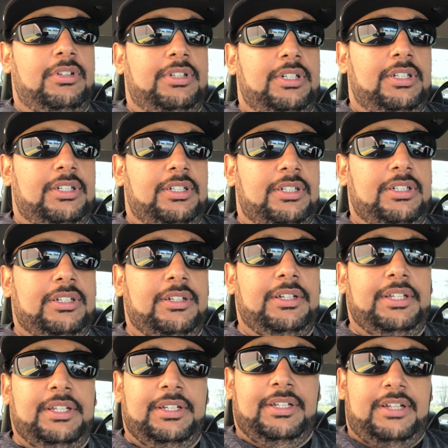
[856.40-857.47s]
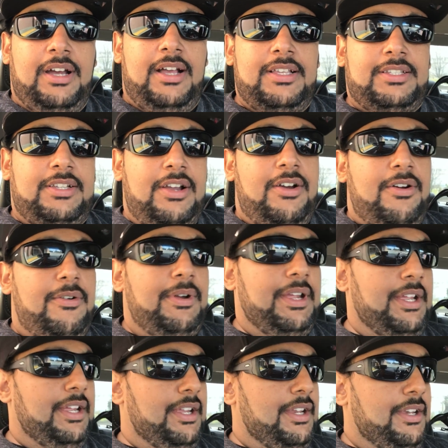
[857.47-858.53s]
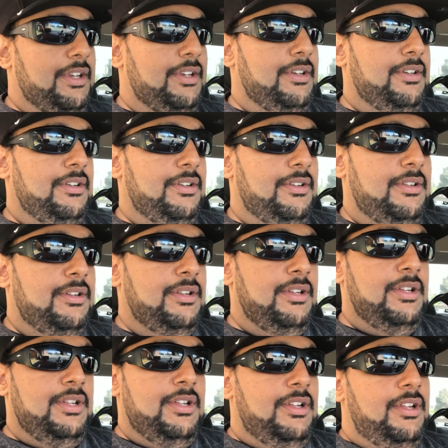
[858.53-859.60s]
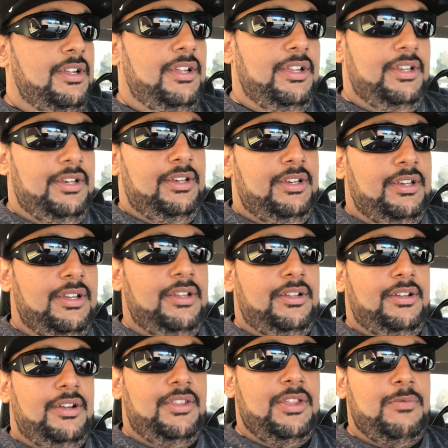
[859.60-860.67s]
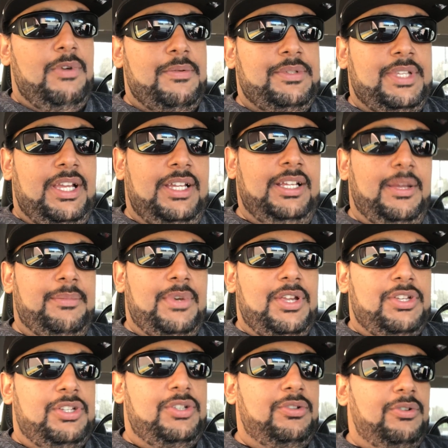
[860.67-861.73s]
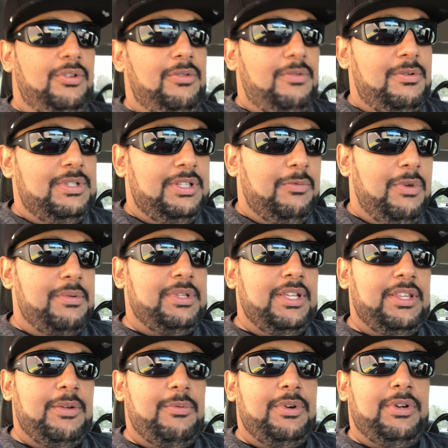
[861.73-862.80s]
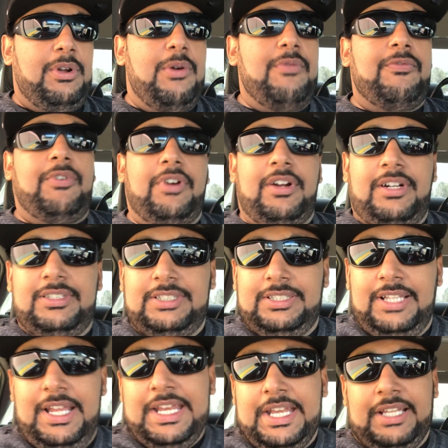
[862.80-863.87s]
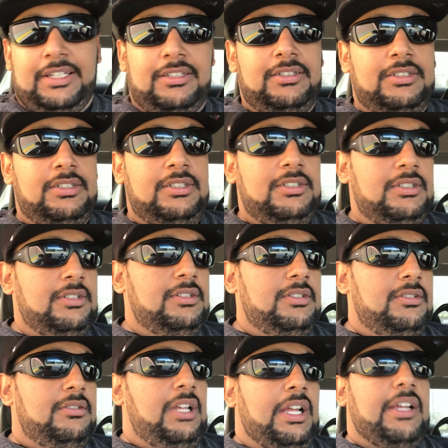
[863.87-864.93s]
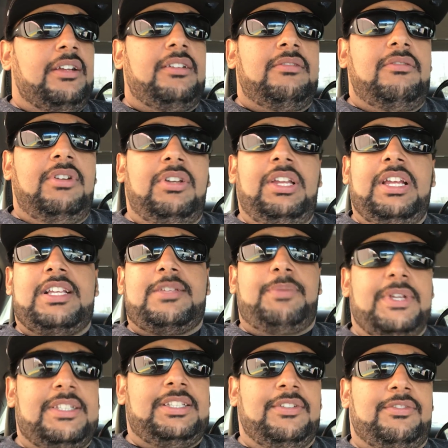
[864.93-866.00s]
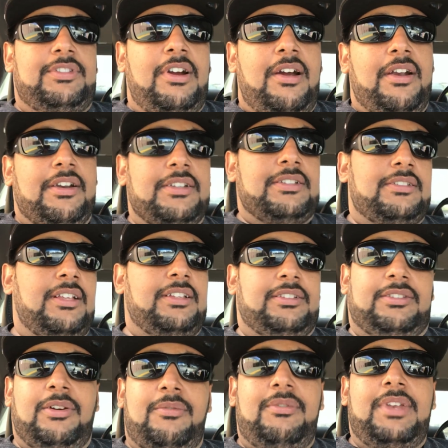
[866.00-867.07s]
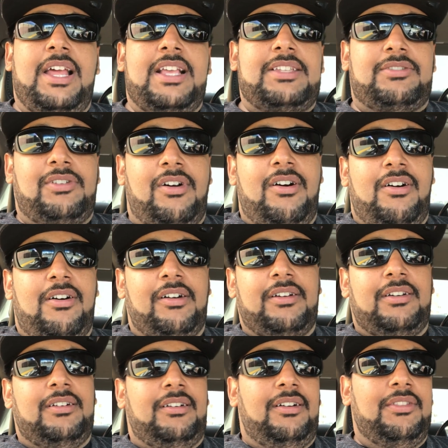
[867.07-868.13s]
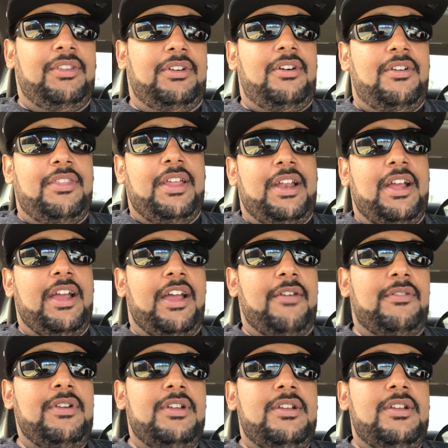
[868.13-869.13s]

In Costco and other website, I'm not sure what was the website, that were going for $180. Like really expensive tires that don't last long on the car that I have.